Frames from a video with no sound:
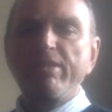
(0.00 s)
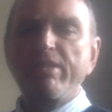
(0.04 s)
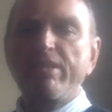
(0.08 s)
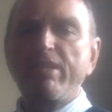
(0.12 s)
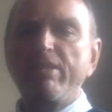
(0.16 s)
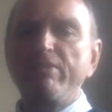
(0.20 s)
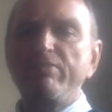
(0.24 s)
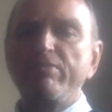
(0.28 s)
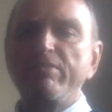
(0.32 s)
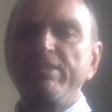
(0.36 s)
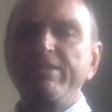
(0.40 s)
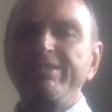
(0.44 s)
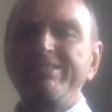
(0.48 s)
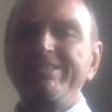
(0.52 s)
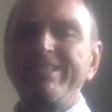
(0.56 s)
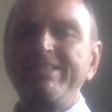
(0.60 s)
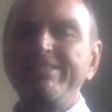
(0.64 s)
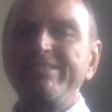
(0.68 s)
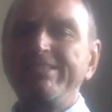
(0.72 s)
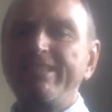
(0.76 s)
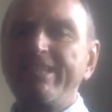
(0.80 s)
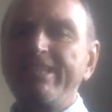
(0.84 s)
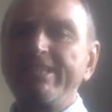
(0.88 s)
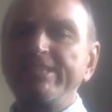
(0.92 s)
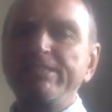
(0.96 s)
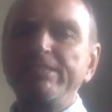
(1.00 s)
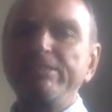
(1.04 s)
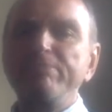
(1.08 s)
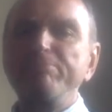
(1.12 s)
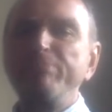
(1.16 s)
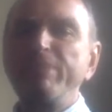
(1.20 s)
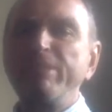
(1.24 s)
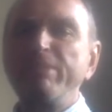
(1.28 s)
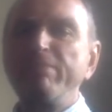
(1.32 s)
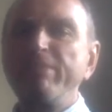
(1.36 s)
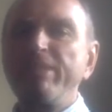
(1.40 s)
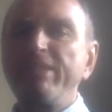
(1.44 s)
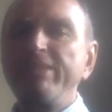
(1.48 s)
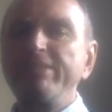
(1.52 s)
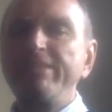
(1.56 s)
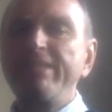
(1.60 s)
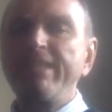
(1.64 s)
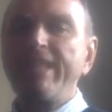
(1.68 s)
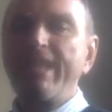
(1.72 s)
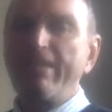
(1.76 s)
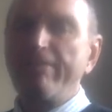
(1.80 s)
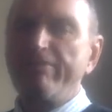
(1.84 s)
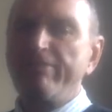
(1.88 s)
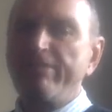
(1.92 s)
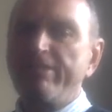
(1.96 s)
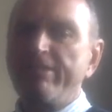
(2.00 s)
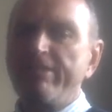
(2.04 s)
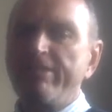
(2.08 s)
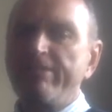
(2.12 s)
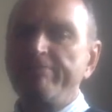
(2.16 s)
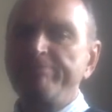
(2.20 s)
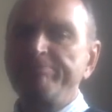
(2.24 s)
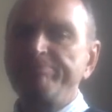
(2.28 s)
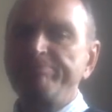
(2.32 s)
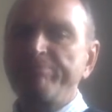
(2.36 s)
the country necessitates minimising everything.